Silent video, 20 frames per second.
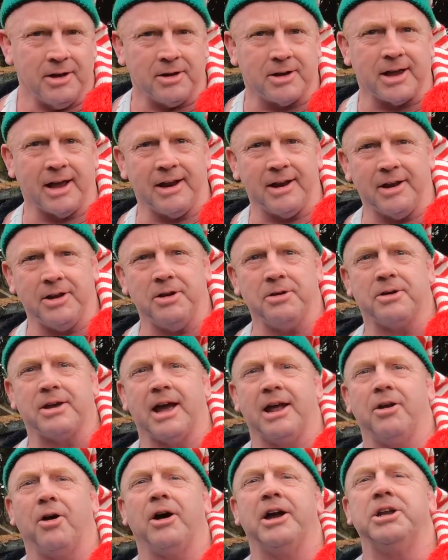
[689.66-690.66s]
You
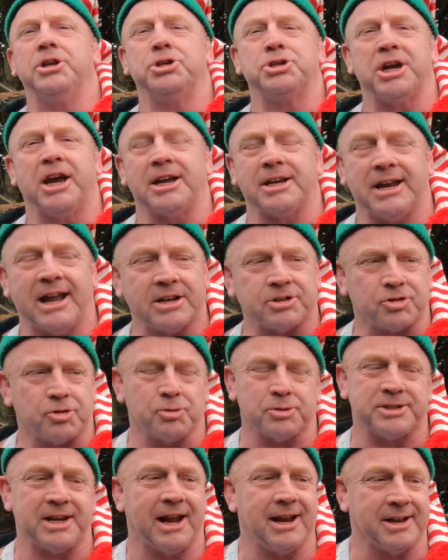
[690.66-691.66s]
cannot inject
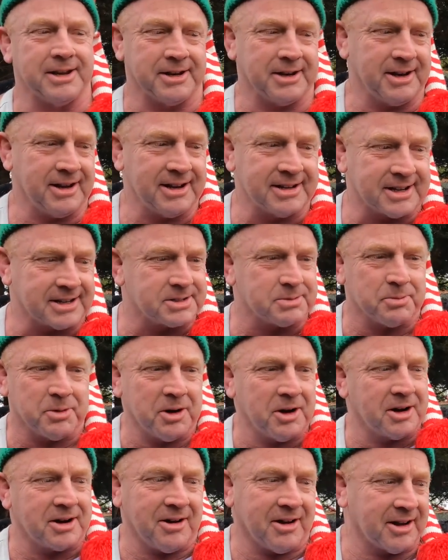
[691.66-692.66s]
natural talent. It doesn't
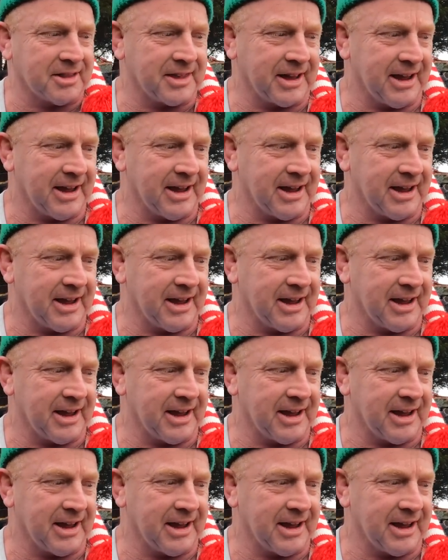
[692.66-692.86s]
work like